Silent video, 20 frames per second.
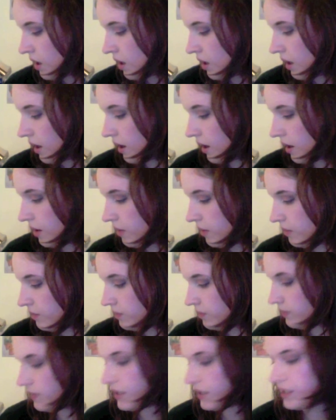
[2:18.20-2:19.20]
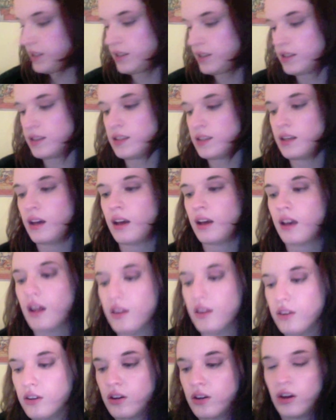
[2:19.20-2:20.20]
Um, this is a
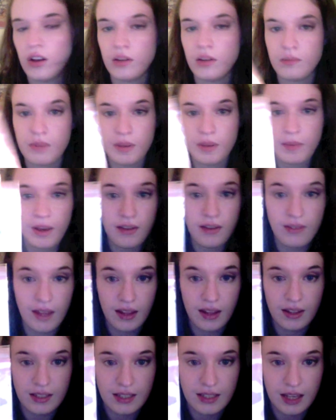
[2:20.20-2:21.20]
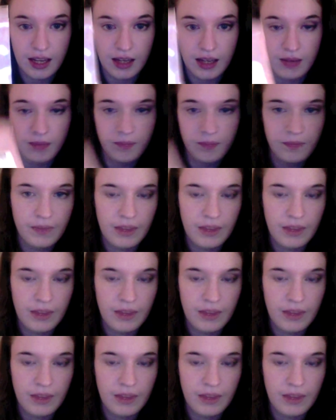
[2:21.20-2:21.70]
color called Be My Valentine,